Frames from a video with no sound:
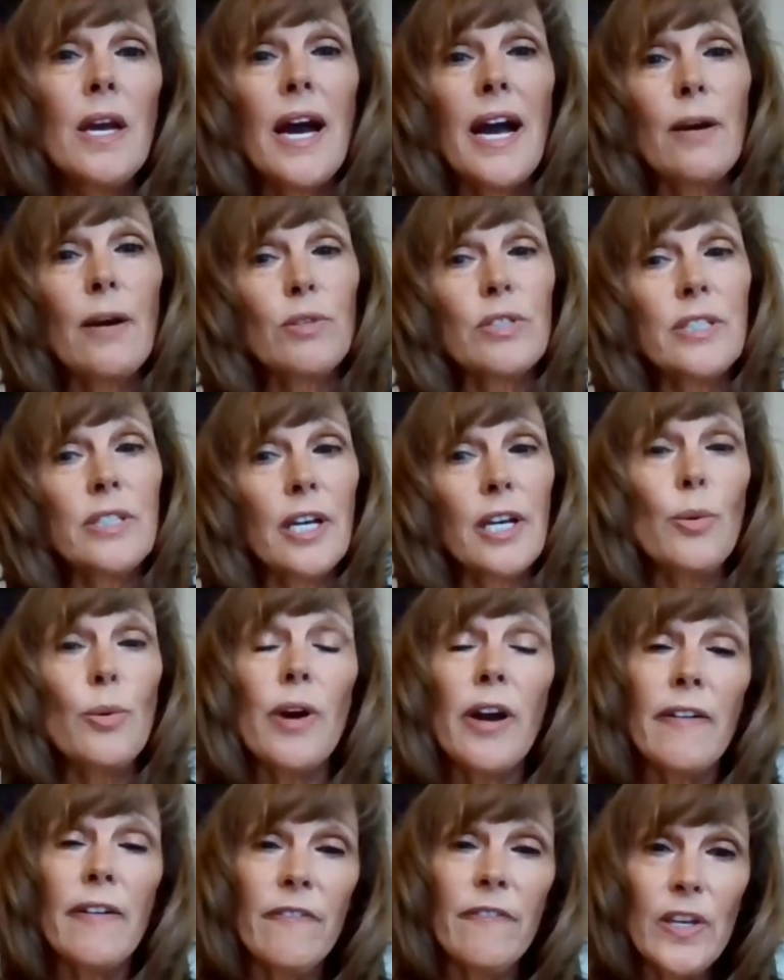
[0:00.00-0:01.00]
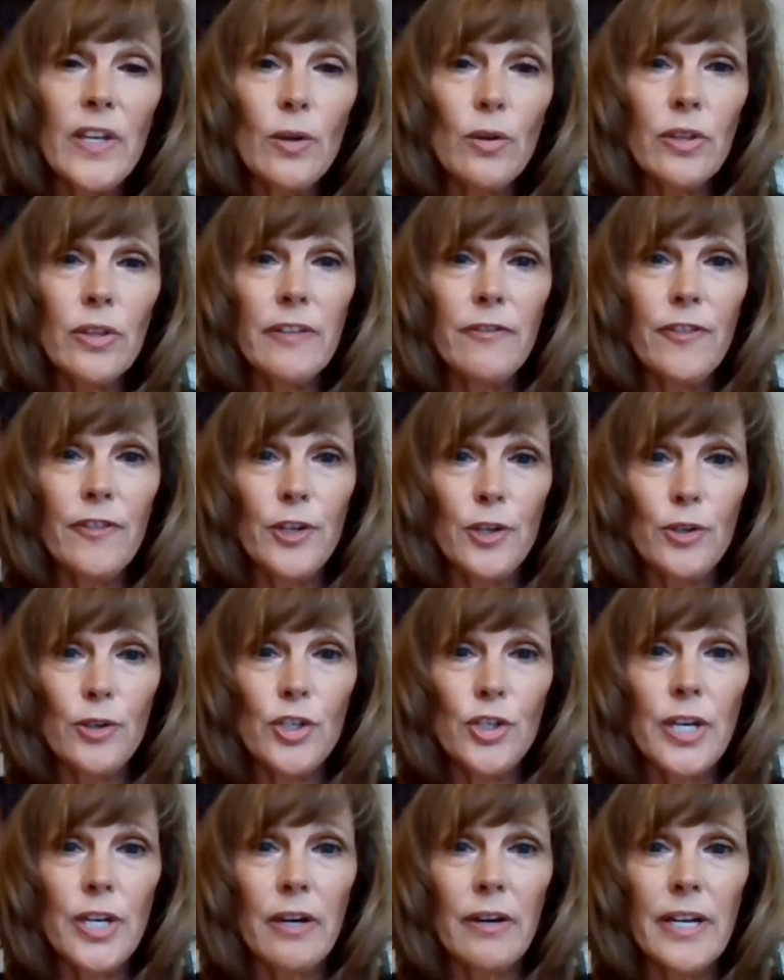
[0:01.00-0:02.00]
I will tell you, a fee-only
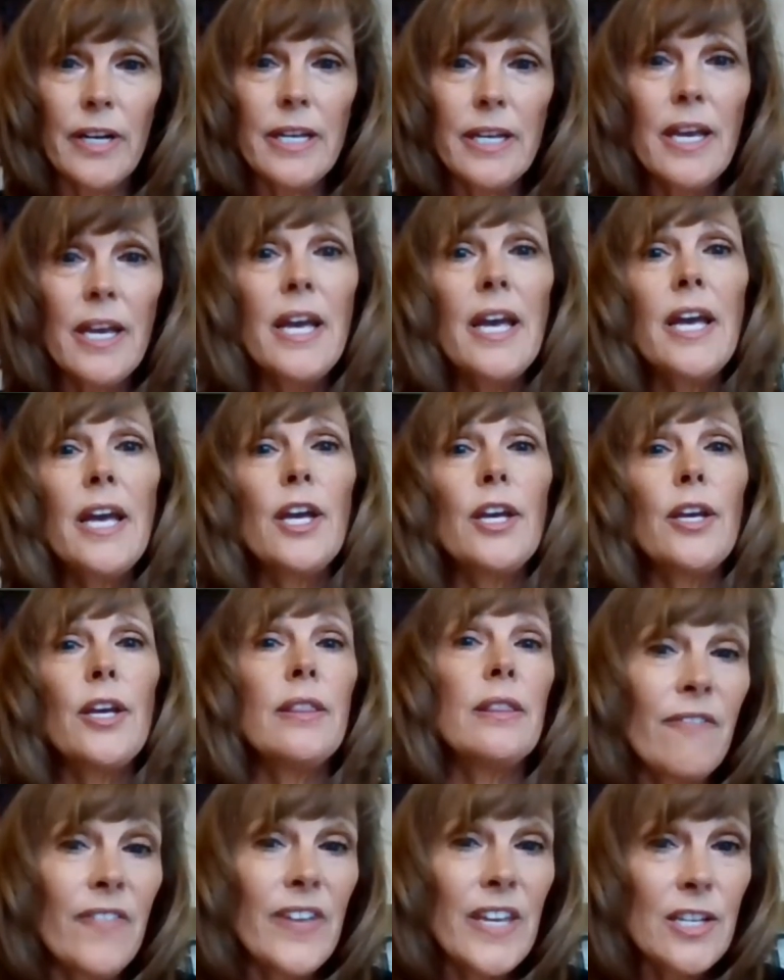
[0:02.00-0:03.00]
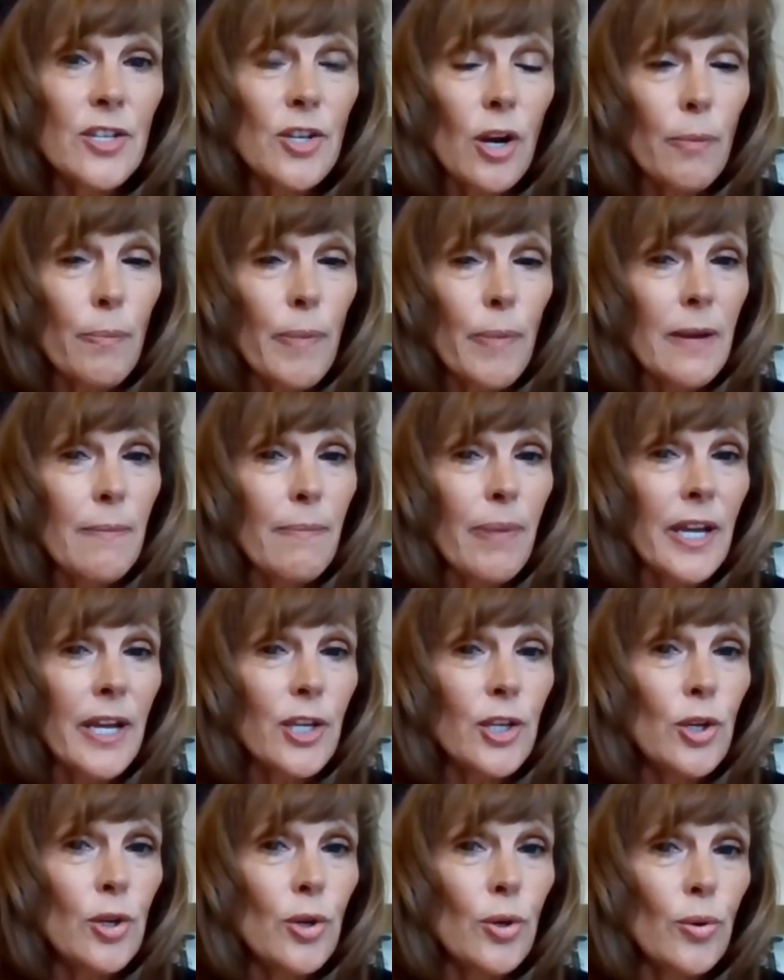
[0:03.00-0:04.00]
fiduciary, fees are paid by
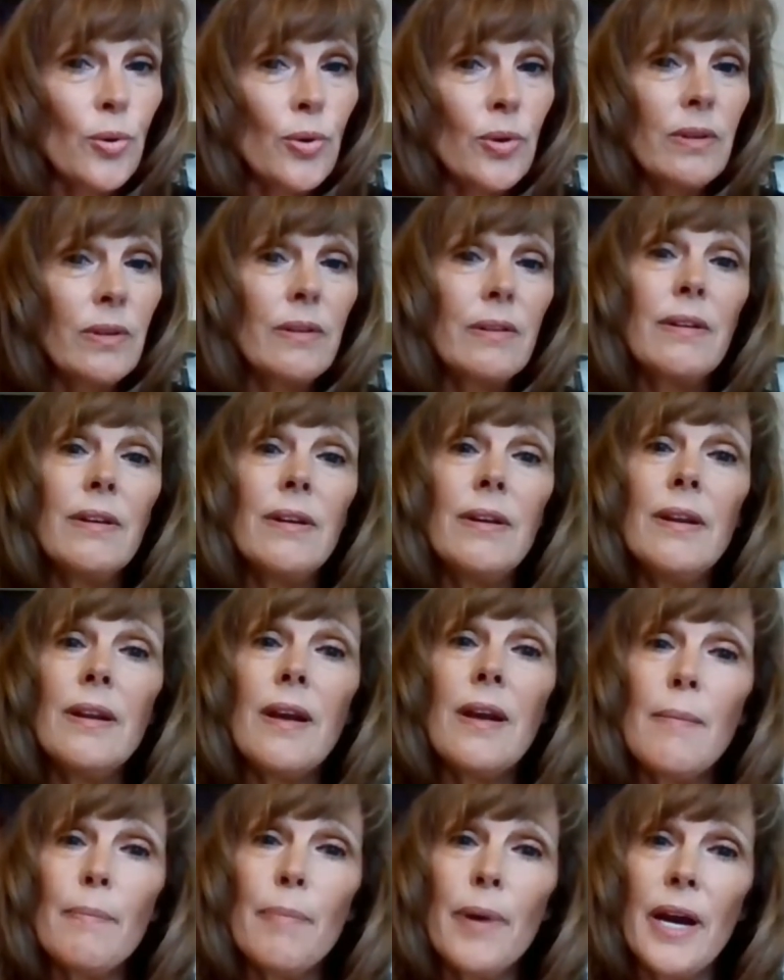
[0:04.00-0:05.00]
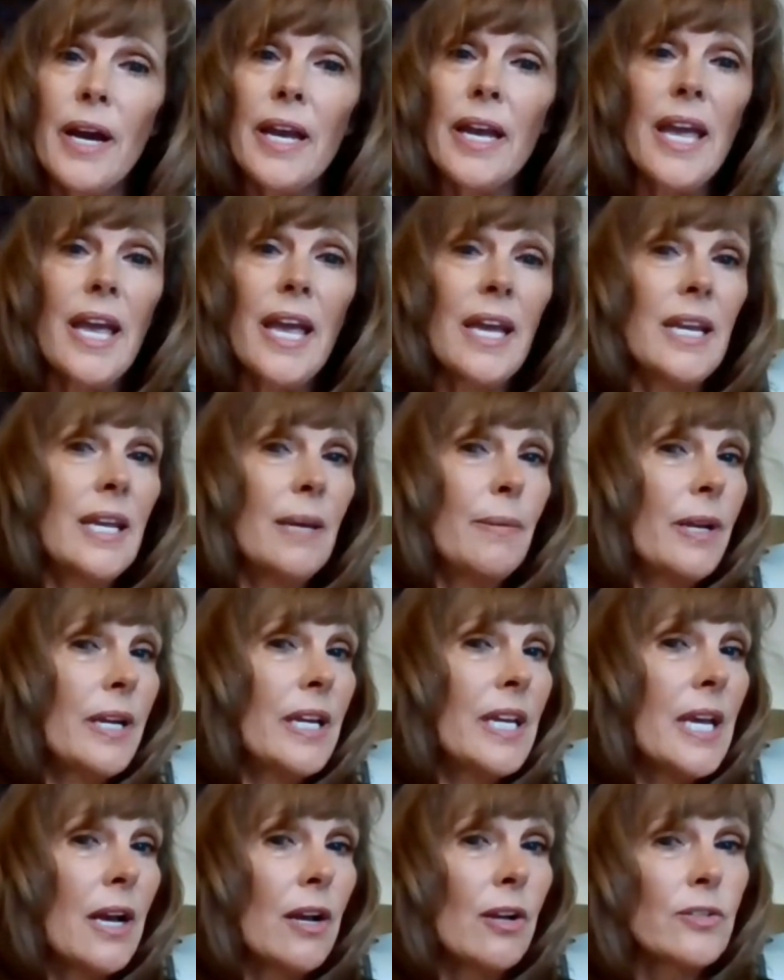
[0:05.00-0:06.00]
you, not by
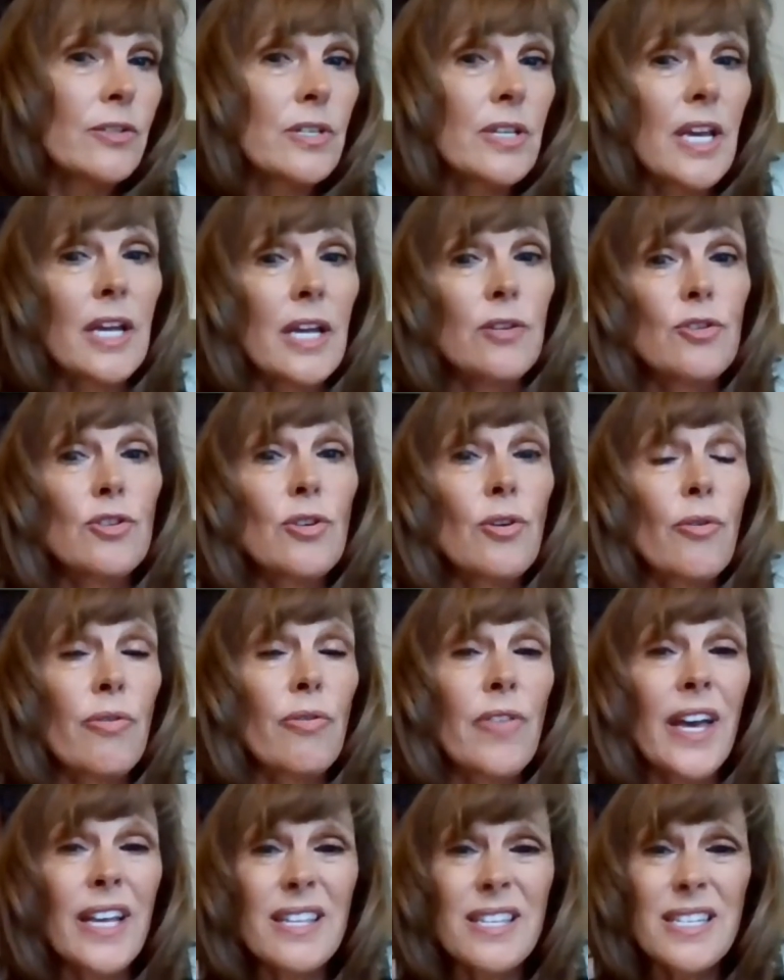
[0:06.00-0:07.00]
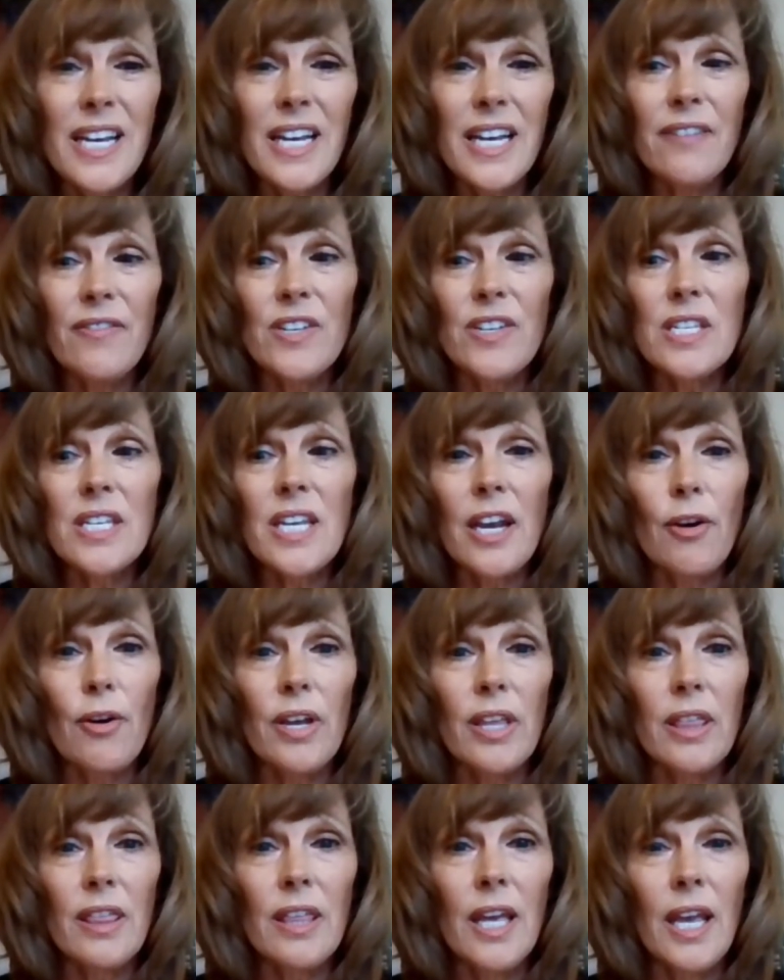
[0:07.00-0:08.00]
anybody else. And so that's kind of a
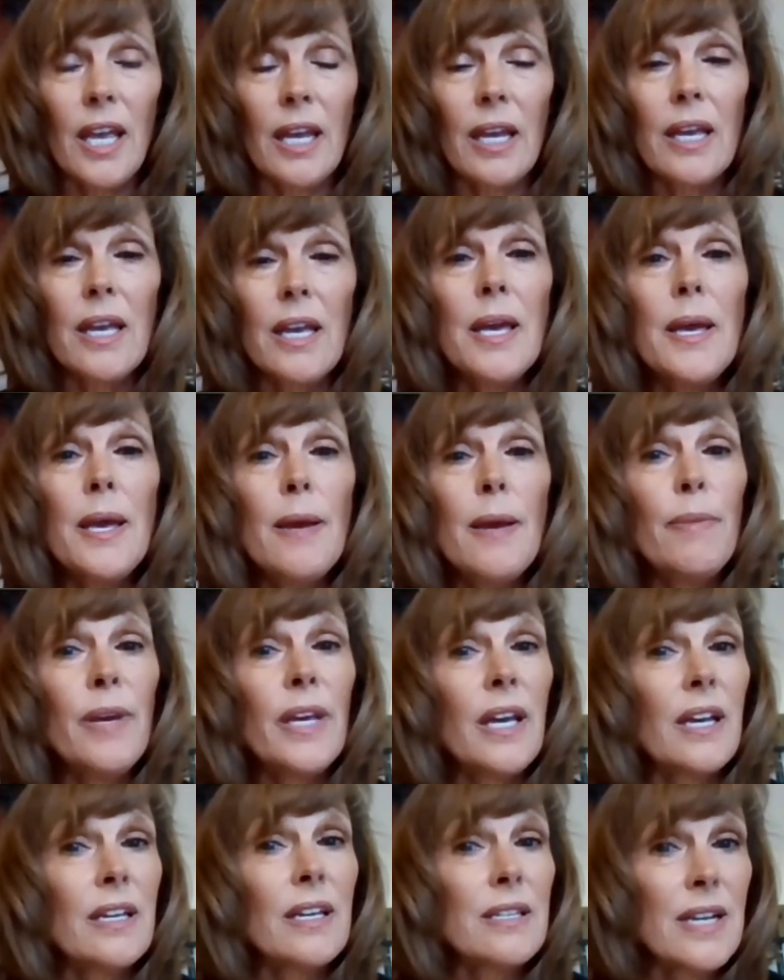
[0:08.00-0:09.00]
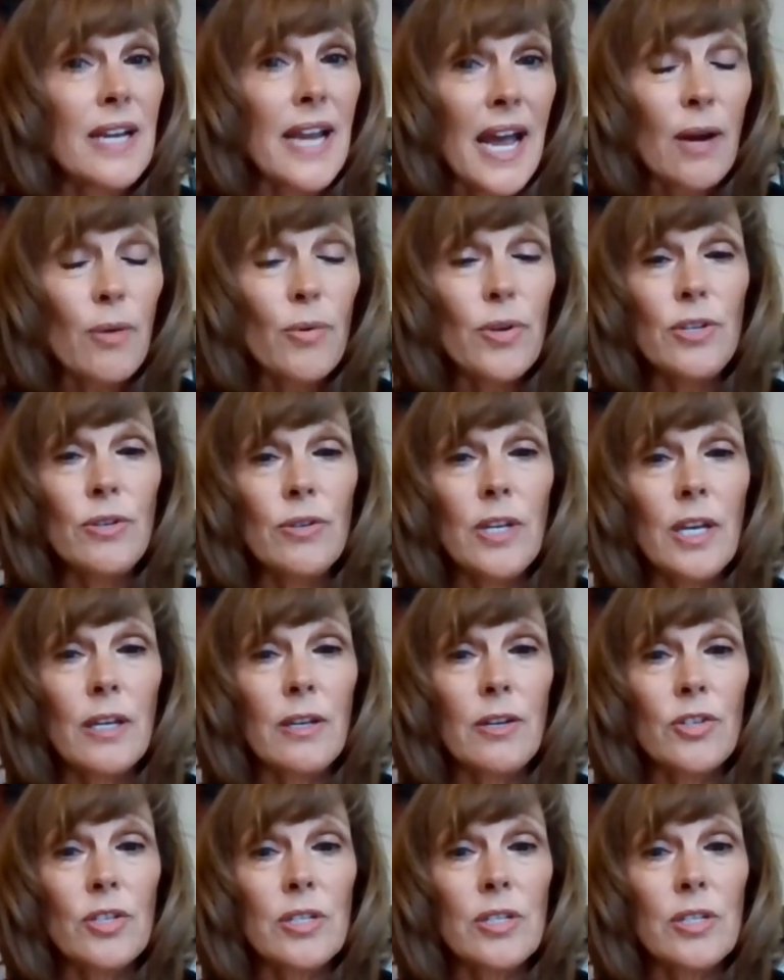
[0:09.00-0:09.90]
scary thing, because now when you get your